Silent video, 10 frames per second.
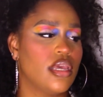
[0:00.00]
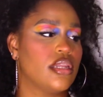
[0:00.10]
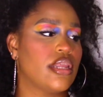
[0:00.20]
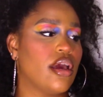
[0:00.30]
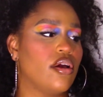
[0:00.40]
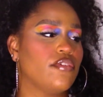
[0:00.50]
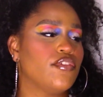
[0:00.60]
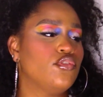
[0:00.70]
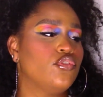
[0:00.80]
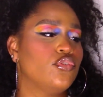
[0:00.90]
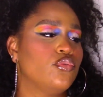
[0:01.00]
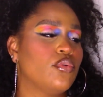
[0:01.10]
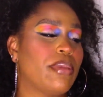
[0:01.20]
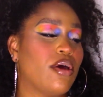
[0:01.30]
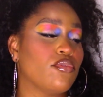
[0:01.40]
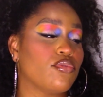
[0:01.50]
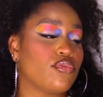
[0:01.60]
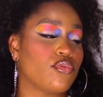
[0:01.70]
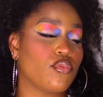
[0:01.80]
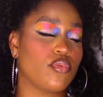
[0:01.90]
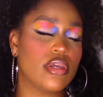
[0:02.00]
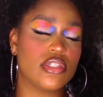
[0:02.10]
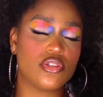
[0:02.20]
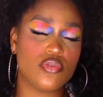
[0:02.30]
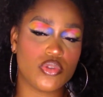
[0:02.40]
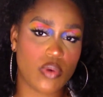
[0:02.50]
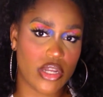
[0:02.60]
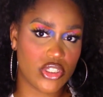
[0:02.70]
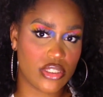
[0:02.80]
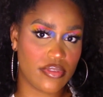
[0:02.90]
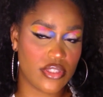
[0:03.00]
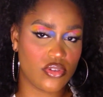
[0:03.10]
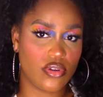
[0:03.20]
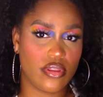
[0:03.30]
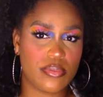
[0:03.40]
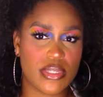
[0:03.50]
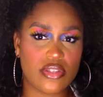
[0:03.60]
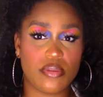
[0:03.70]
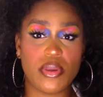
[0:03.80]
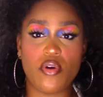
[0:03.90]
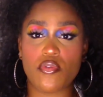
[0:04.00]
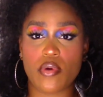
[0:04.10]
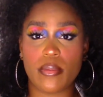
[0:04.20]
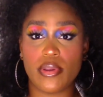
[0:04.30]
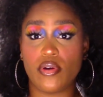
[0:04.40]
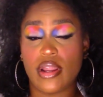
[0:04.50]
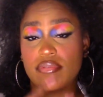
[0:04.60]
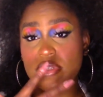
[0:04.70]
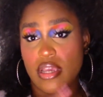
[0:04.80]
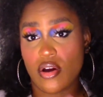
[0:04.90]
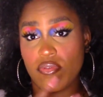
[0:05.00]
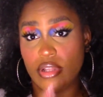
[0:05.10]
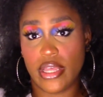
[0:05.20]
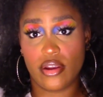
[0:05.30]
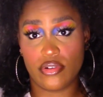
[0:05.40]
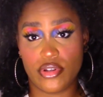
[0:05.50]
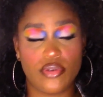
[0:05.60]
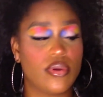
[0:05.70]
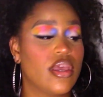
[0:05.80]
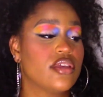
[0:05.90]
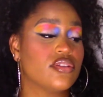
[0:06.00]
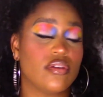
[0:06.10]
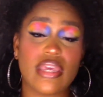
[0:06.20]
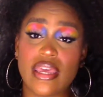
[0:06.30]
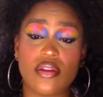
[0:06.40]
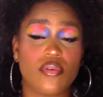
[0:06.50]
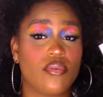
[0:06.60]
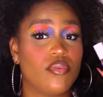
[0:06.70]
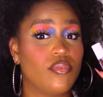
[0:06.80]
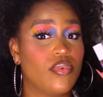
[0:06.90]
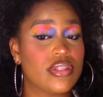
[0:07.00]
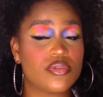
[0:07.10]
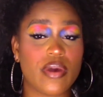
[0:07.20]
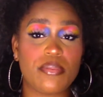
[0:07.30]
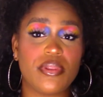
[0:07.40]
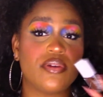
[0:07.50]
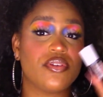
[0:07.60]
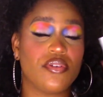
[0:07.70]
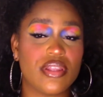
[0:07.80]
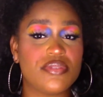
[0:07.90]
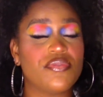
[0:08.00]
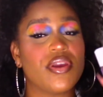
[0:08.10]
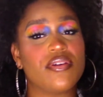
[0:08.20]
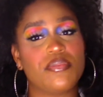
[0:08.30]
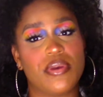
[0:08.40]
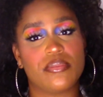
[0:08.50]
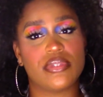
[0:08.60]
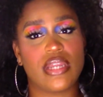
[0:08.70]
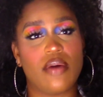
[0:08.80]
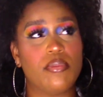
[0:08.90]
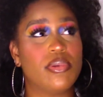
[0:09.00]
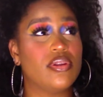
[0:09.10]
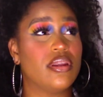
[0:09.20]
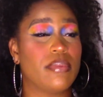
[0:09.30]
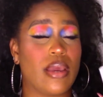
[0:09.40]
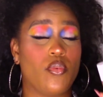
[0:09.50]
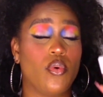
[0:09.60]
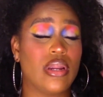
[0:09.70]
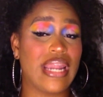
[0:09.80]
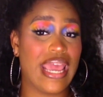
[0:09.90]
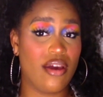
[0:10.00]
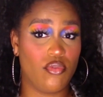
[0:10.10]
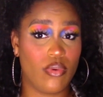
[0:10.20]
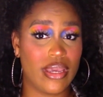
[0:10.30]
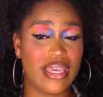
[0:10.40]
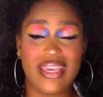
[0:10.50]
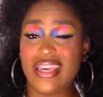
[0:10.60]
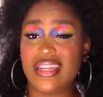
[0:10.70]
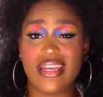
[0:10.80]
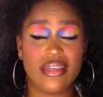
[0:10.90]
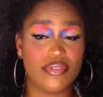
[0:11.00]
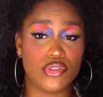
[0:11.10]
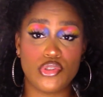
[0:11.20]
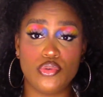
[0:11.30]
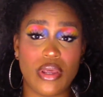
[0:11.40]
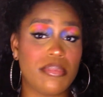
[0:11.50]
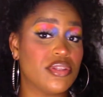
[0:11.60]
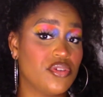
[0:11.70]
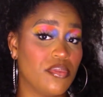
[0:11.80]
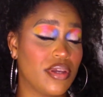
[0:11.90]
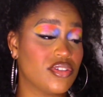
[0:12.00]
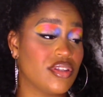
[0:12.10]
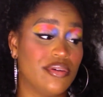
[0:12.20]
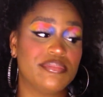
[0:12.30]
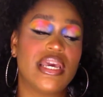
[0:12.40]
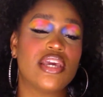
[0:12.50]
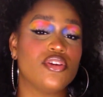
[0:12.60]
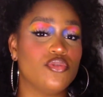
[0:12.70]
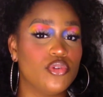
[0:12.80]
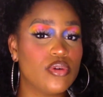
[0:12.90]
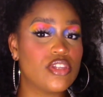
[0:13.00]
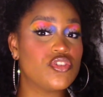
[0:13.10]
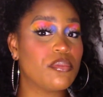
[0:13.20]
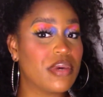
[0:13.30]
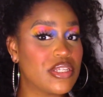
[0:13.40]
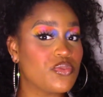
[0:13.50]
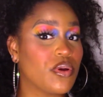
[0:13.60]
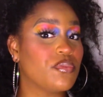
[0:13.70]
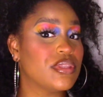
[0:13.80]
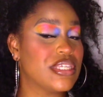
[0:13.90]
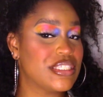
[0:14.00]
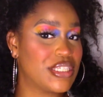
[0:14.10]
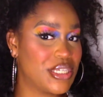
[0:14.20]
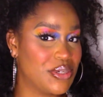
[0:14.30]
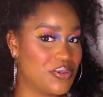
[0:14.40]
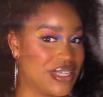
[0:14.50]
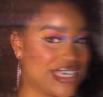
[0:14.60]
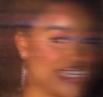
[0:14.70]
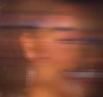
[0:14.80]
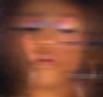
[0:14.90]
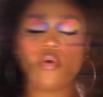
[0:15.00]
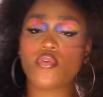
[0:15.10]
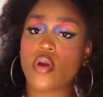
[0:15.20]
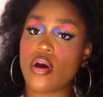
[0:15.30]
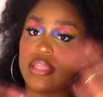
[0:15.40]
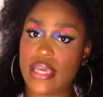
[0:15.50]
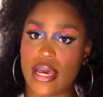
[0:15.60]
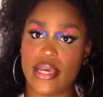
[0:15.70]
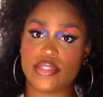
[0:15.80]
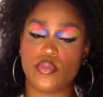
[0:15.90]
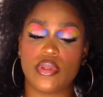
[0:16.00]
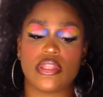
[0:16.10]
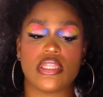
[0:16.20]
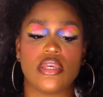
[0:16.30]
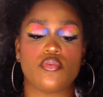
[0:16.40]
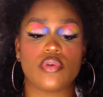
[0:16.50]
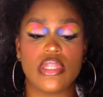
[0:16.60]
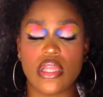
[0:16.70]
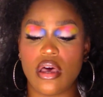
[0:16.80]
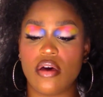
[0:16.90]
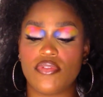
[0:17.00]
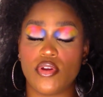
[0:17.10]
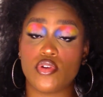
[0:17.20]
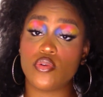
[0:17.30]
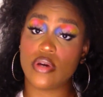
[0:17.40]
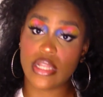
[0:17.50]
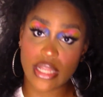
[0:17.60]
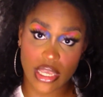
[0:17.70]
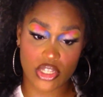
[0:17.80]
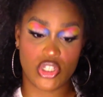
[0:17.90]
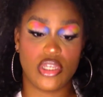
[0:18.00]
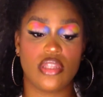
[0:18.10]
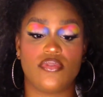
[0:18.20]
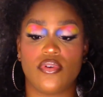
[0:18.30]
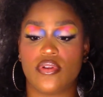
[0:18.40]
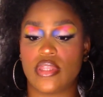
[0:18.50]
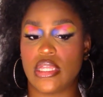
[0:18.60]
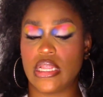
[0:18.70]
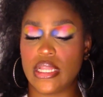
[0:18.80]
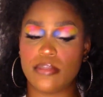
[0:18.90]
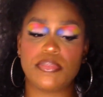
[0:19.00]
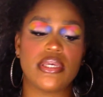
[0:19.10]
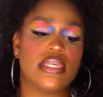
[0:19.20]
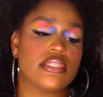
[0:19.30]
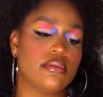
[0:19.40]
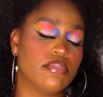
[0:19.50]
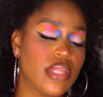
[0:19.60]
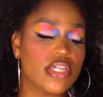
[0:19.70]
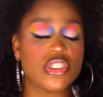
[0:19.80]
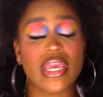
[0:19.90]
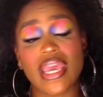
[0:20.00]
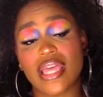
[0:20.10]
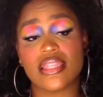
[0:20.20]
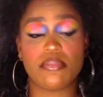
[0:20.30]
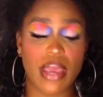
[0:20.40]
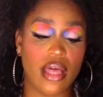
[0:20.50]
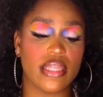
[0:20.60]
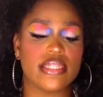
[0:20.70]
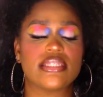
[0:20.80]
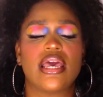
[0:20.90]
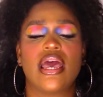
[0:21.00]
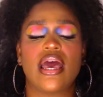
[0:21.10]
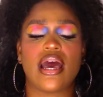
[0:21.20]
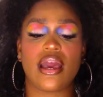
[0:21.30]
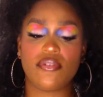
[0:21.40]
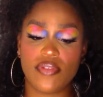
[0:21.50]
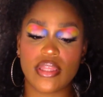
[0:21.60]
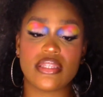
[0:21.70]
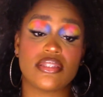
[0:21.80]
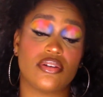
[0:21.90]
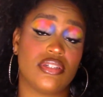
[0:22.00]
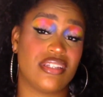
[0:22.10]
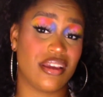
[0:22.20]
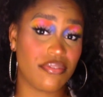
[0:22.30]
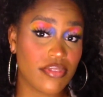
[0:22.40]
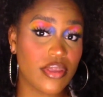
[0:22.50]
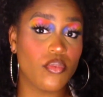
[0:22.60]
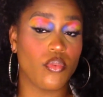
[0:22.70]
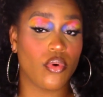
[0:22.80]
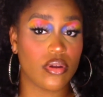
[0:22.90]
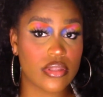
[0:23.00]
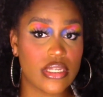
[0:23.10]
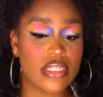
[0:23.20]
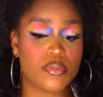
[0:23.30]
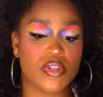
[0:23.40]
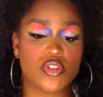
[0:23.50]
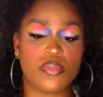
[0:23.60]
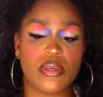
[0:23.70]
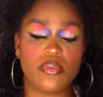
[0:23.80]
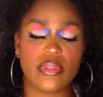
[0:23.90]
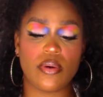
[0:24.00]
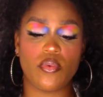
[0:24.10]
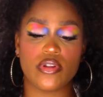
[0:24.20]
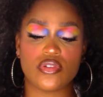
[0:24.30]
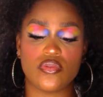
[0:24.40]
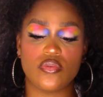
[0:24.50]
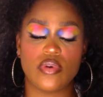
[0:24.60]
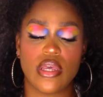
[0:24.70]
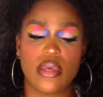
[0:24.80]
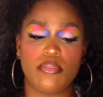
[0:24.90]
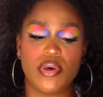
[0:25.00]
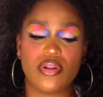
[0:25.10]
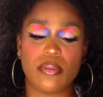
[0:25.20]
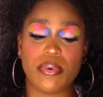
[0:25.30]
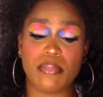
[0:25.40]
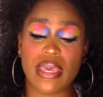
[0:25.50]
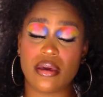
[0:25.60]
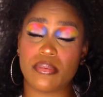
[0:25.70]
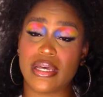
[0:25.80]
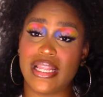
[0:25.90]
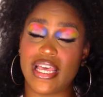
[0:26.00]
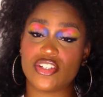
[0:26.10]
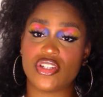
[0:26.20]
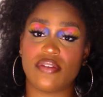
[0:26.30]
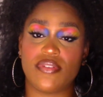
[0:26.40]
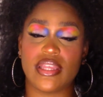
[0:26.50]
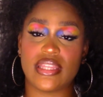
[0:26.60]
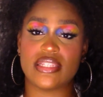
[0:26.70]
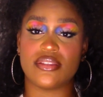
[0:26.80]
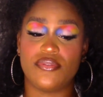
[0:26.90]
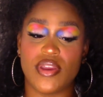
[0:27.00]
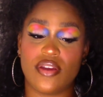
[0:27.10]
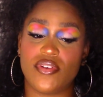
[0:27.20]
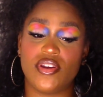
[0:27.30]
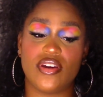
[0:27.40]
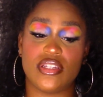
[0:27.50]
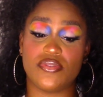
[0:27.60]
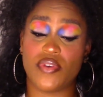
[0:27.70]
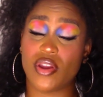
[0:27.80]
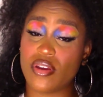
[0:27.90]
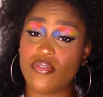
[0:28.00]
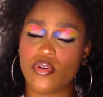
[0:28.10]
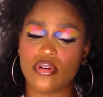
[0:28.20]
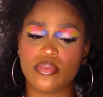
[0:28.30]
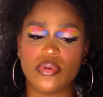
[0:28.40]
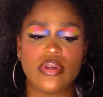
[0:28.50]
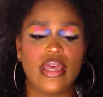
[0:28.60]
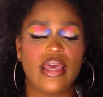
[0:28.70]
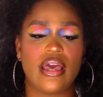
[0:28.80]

Now, if you do about three to two swatches of this on your lips, it's gonna be overwhelming. You're gonna have to take off a layer or two. So again, one swipe alone, you're, it's very pigmented. I would build it up like one and a half way, not even two, that'd be too much. So you do get your money's worth with these cues. So overall, guys, with the Relove, their new collection for the lippies, the blush, and the palettes, I feel like these are definitely worth it, especially people that want to build up a makeup collection. I feel like that's very, very good. It's very affordable.